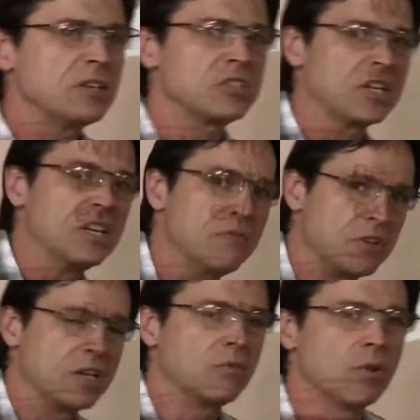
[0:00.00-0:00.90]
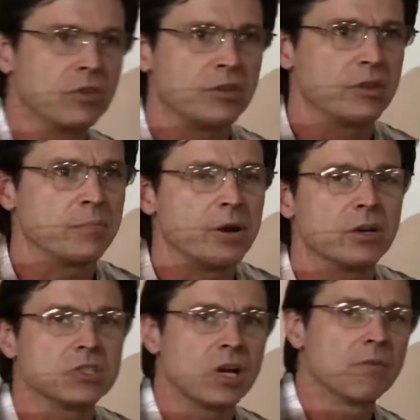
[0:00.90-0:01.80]
significant, whether the
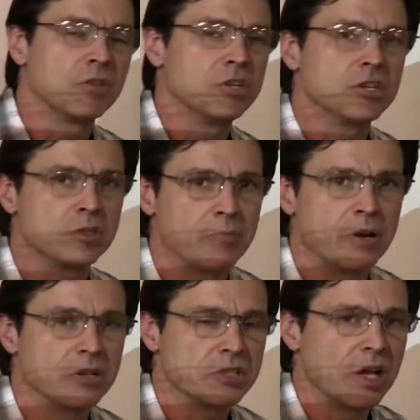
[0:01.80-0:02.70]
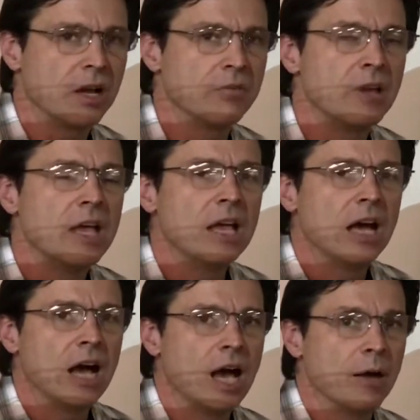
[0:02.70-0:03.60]
appearance of or the disappearance of
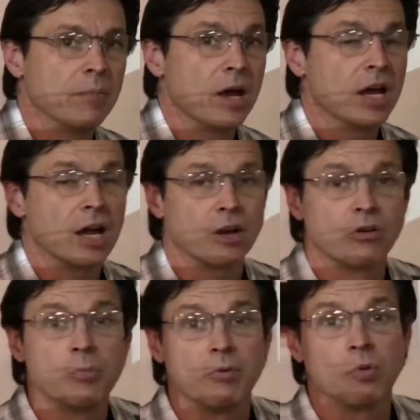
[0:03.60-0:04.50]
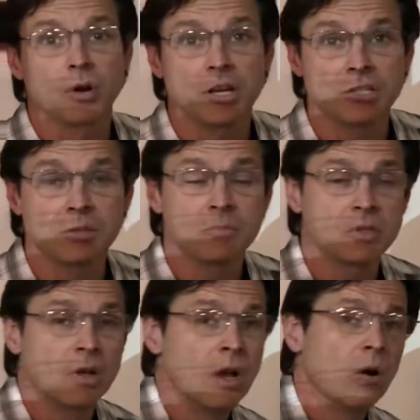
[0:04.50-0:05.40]
a group of
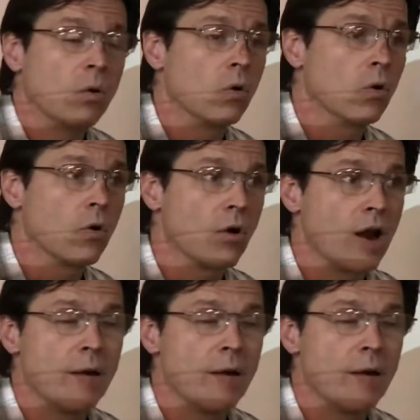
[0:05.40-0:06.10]
organisms, or a